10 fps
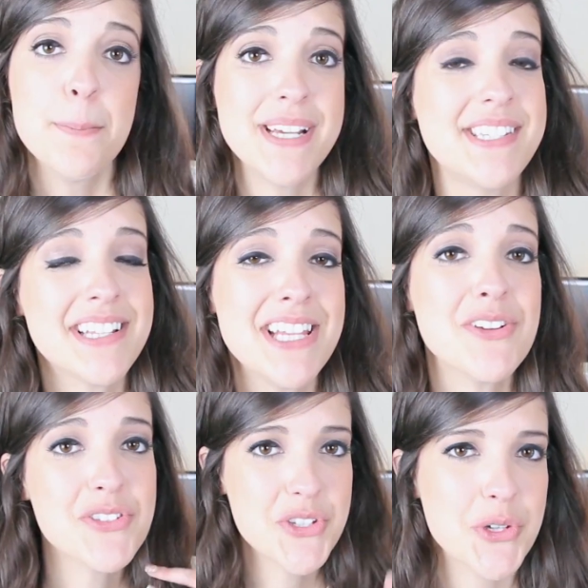Basically,
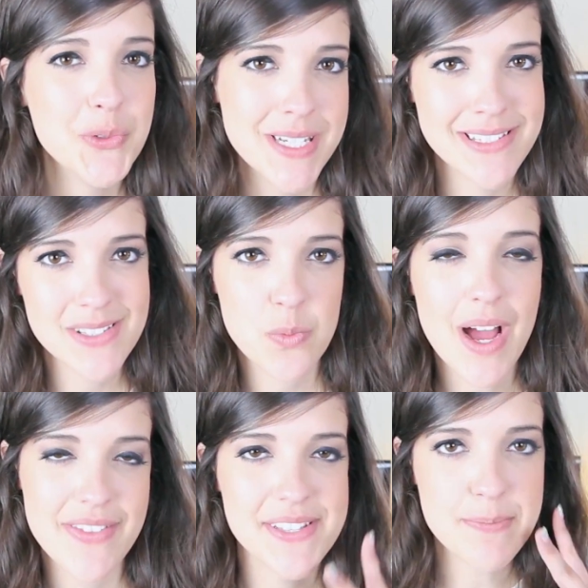there's two reasons
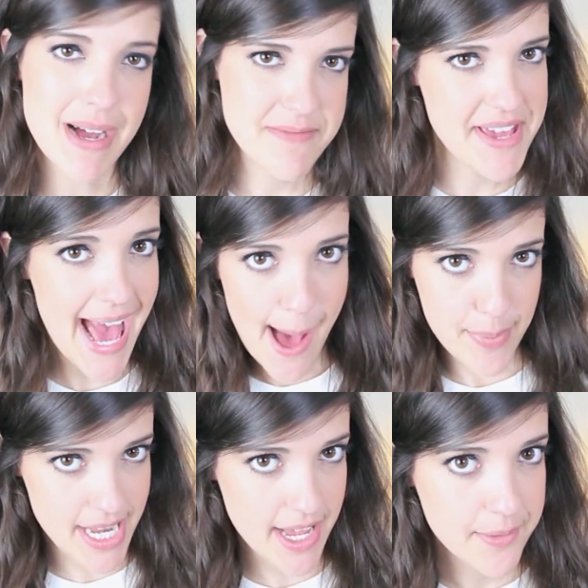why this might be
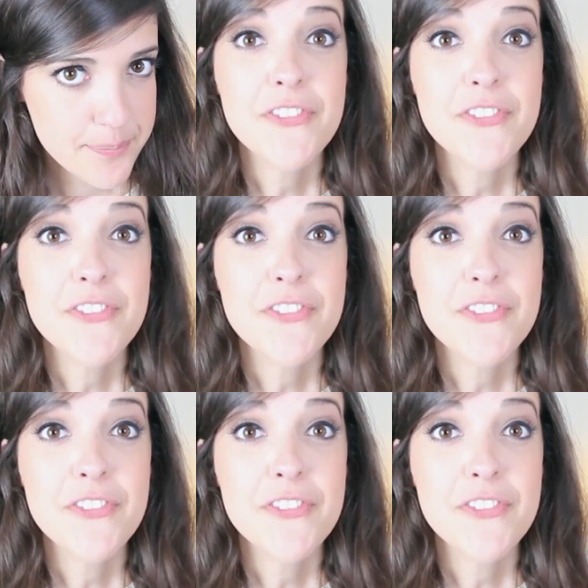happening.